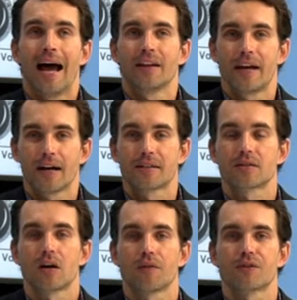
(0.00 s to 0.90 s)

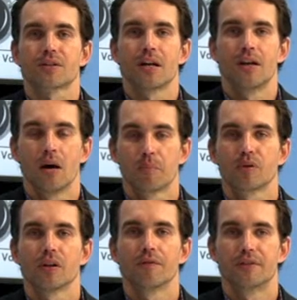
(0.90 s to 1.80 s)
Aliaxis offers a
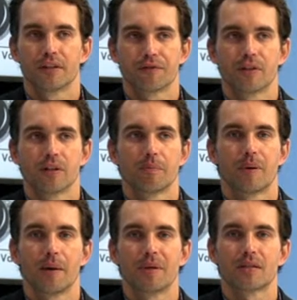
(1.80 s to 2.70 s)
number of different
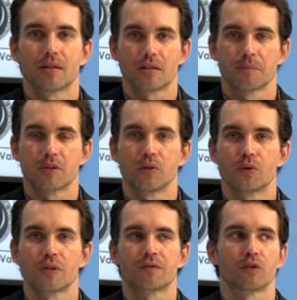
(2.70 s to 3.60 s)
piping system
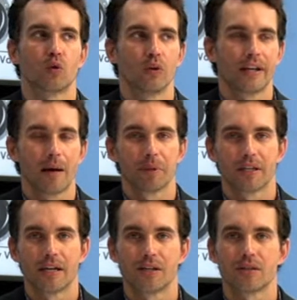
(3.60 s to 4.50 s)
solutions for cooling
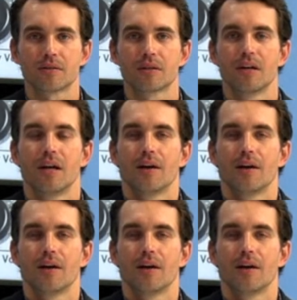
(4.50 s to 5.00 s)
applications